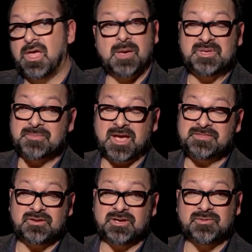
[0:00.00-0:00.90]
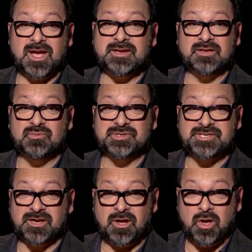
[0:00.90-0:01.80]
I mean, my theory writing it was
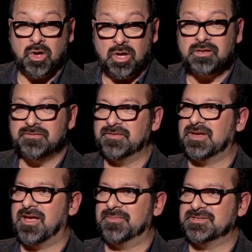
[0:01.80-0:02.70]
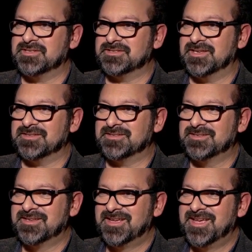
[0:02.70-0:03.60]
that all of the comics exist,